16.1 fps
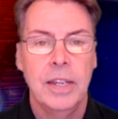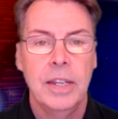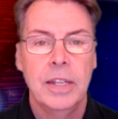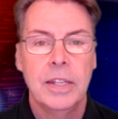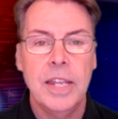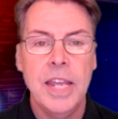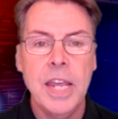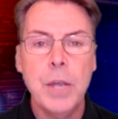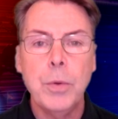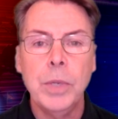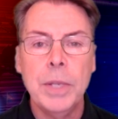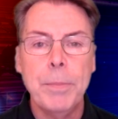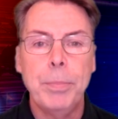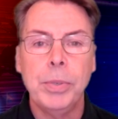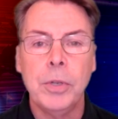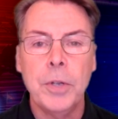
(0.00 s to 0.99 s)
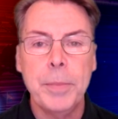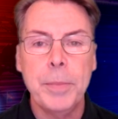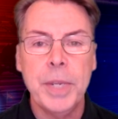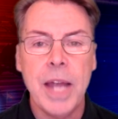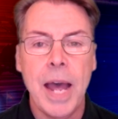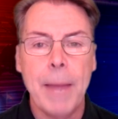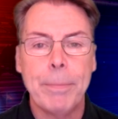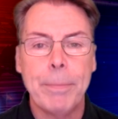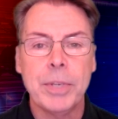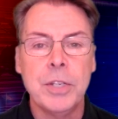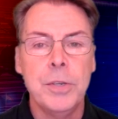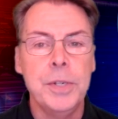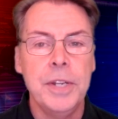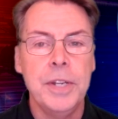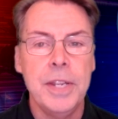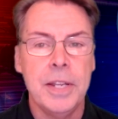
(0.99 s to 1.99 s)
The Equal Employment
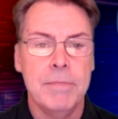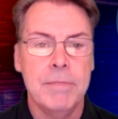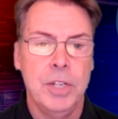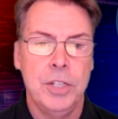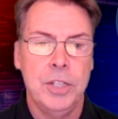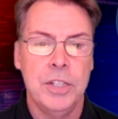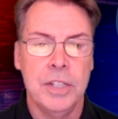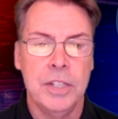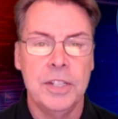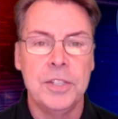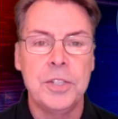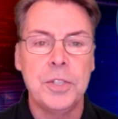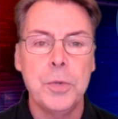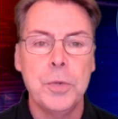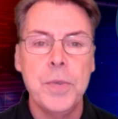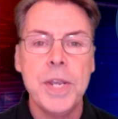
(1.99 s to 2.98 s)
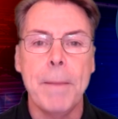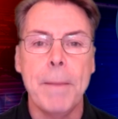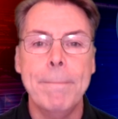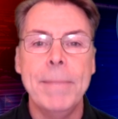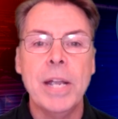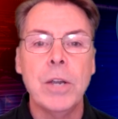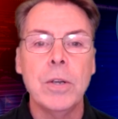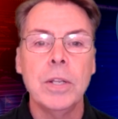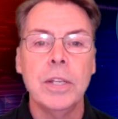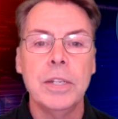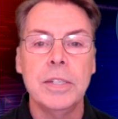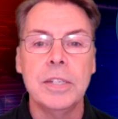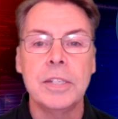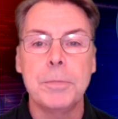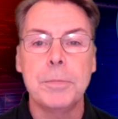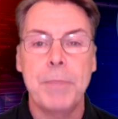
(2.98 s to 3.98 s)
Opportunity Commission is suing a Maryland
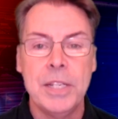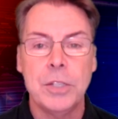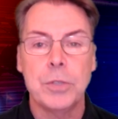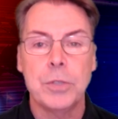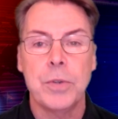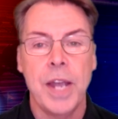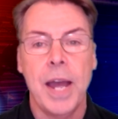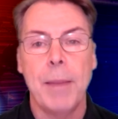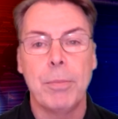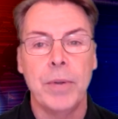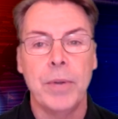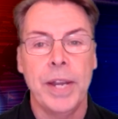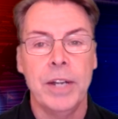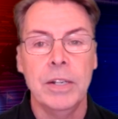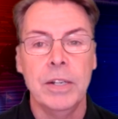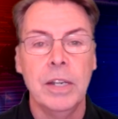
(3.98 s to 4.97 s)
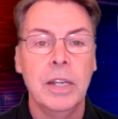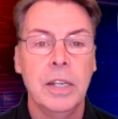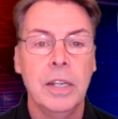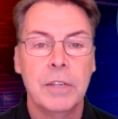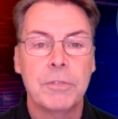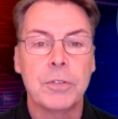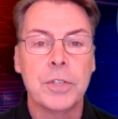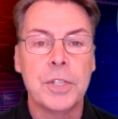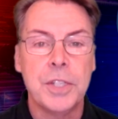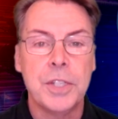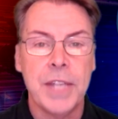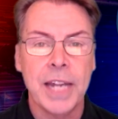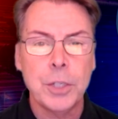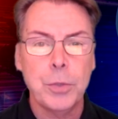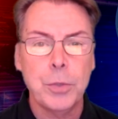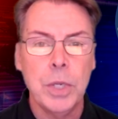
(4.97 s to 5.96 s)
dispensary operator for
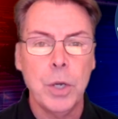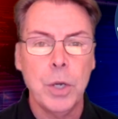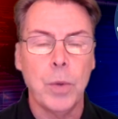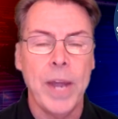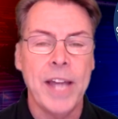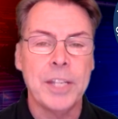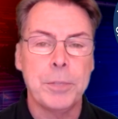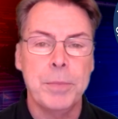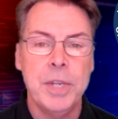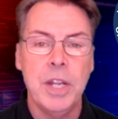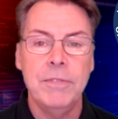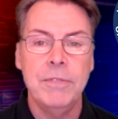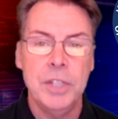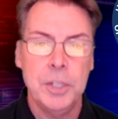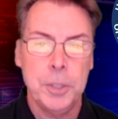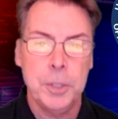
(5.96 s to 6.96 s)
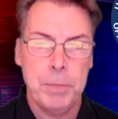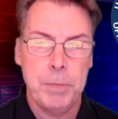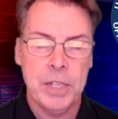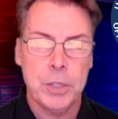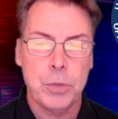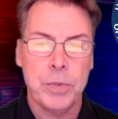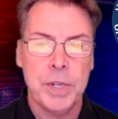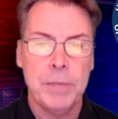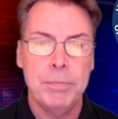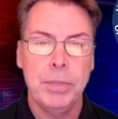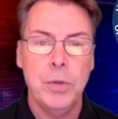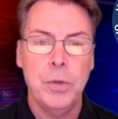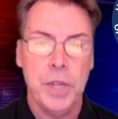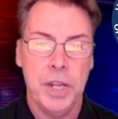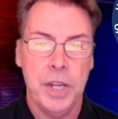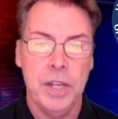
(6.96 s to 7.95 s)
sexual harassment of dispensary
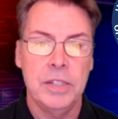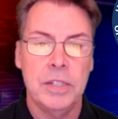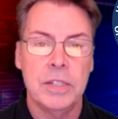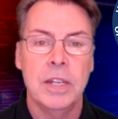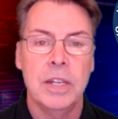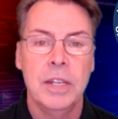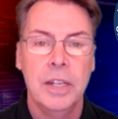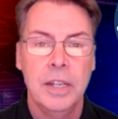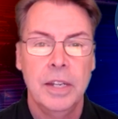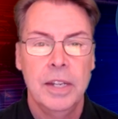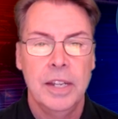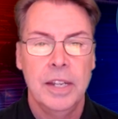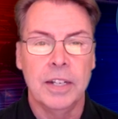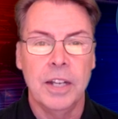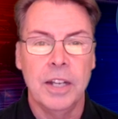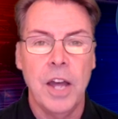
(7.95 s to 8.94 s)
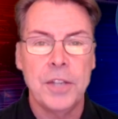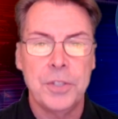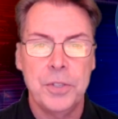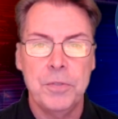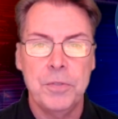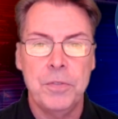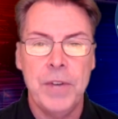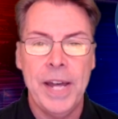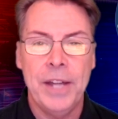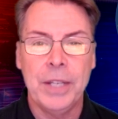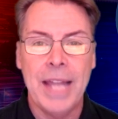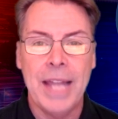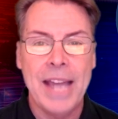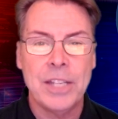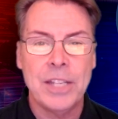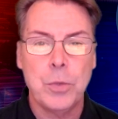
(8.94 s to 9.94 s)
employees. In a lawsuit filed
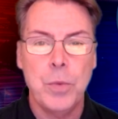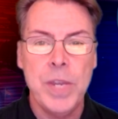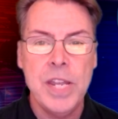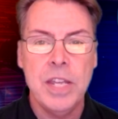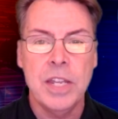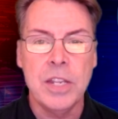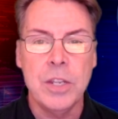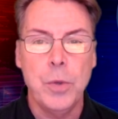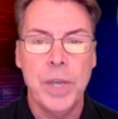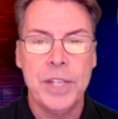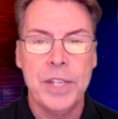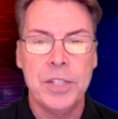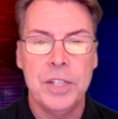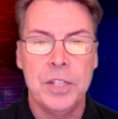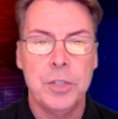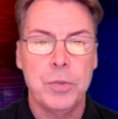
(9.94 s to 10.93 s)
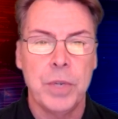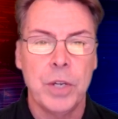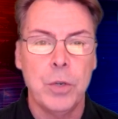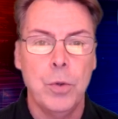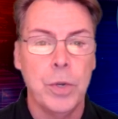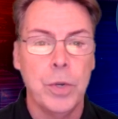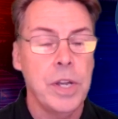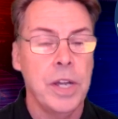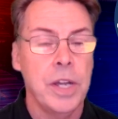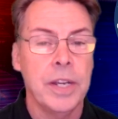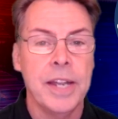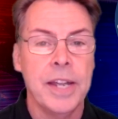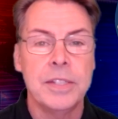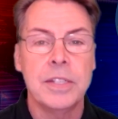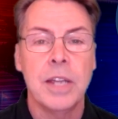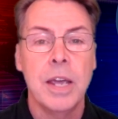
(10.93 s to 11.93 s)
last week in U.S. District Court
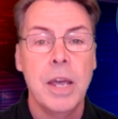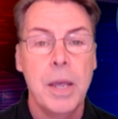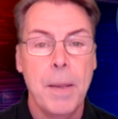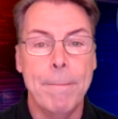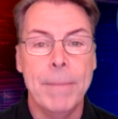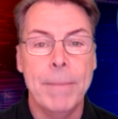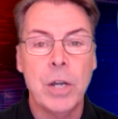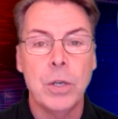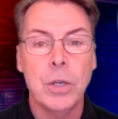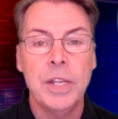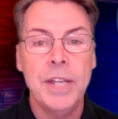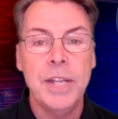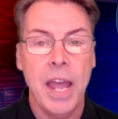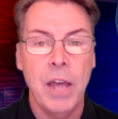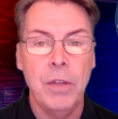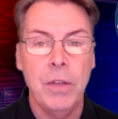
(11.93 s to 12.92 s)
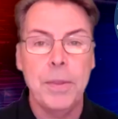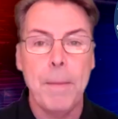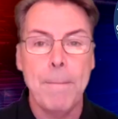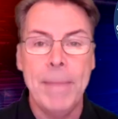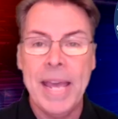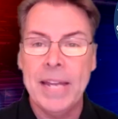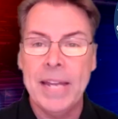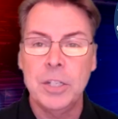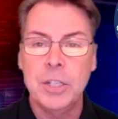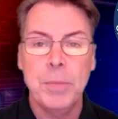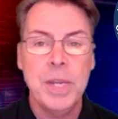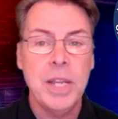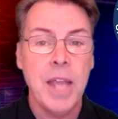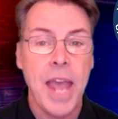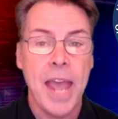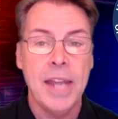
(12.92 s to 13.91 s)
against Maryland Health
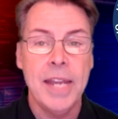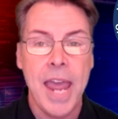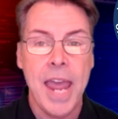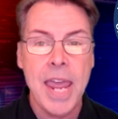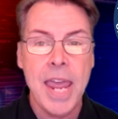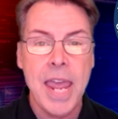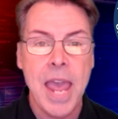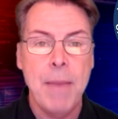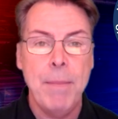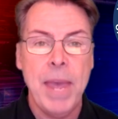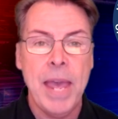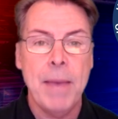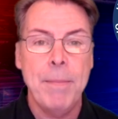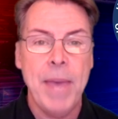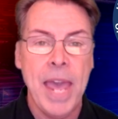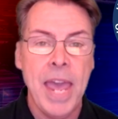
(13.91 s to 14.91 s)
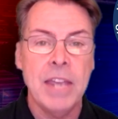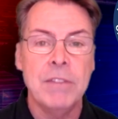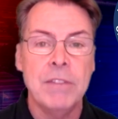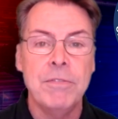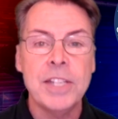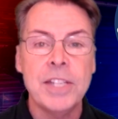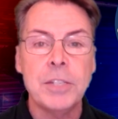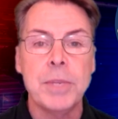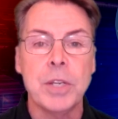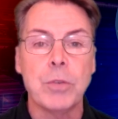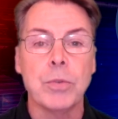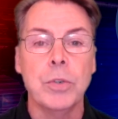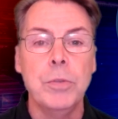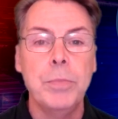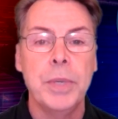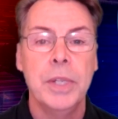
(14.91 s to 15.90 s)
Management and AMMA Investment
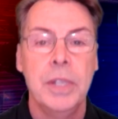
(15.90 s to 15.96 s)
Group,